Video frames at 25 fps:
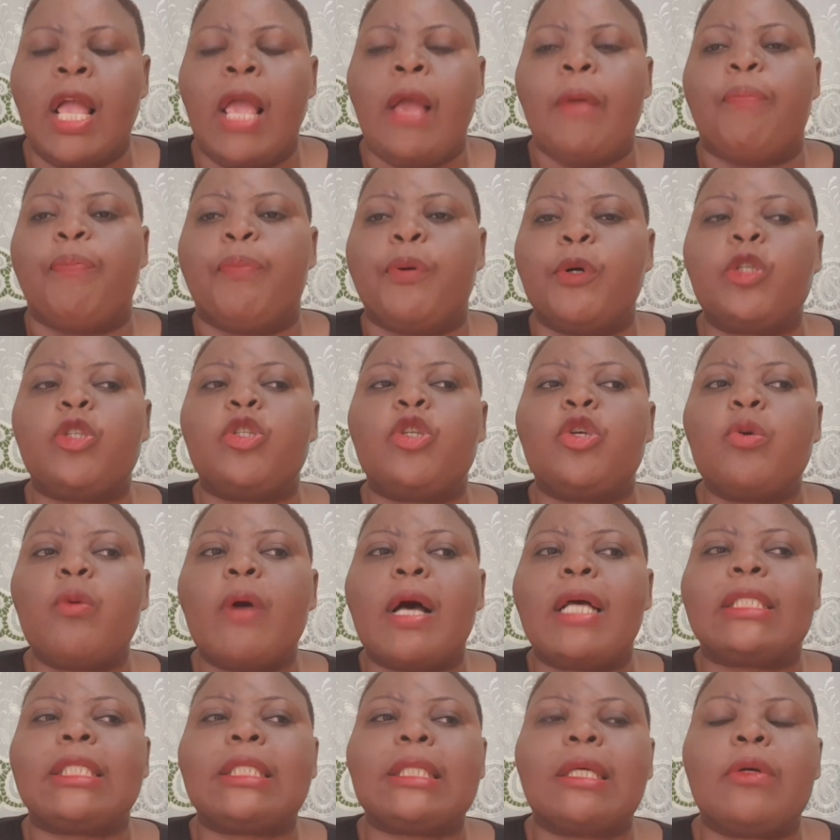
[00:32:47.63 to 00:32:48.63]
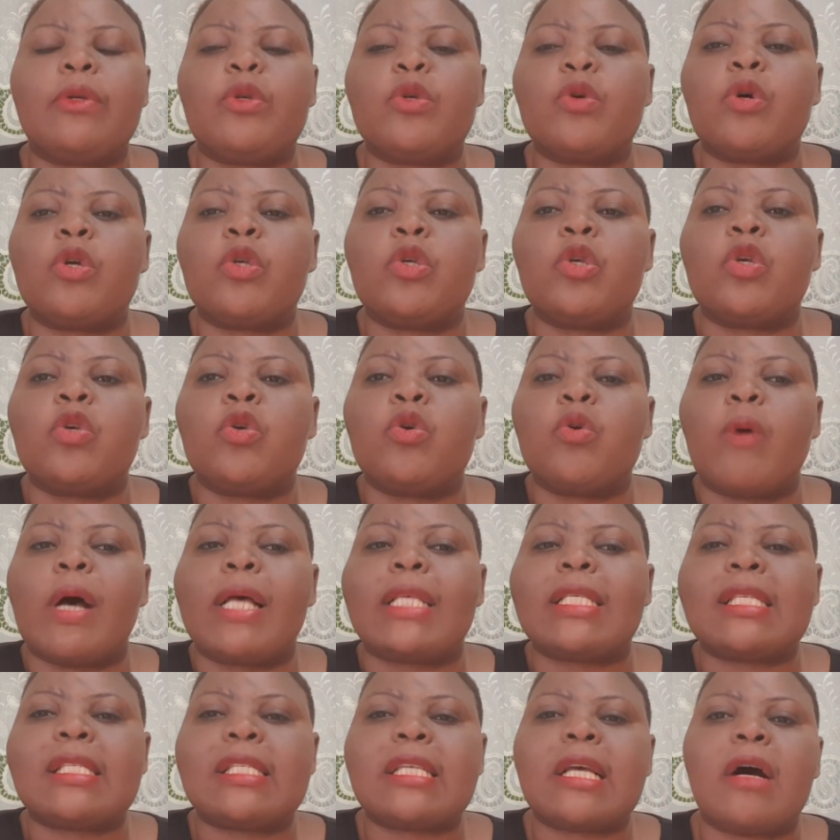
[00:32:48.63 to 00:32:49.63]
Put
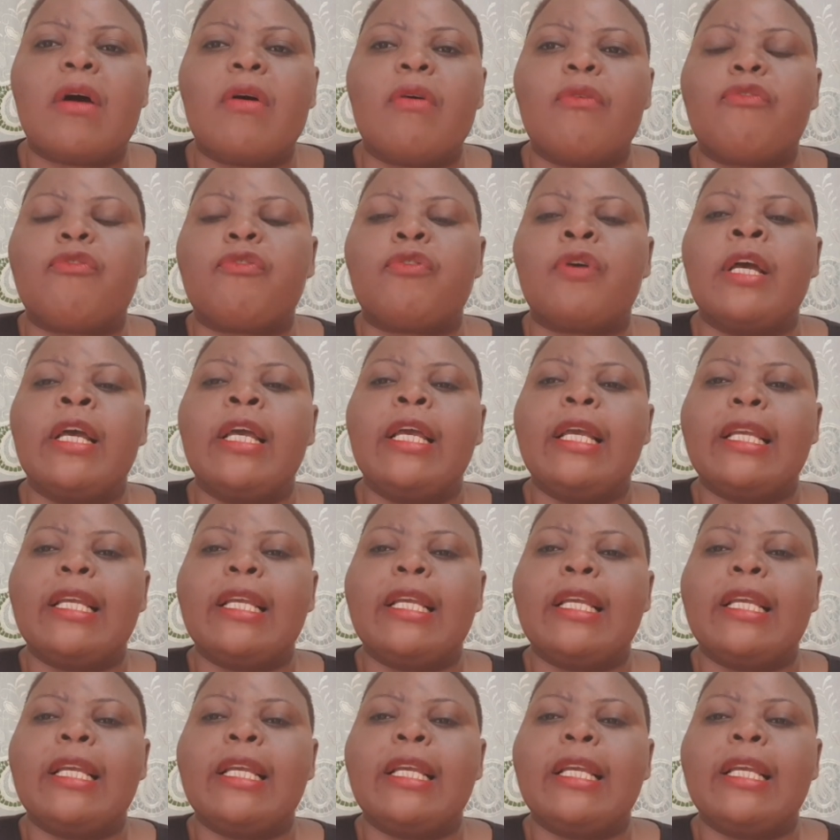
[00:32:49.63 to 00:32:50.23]
yourself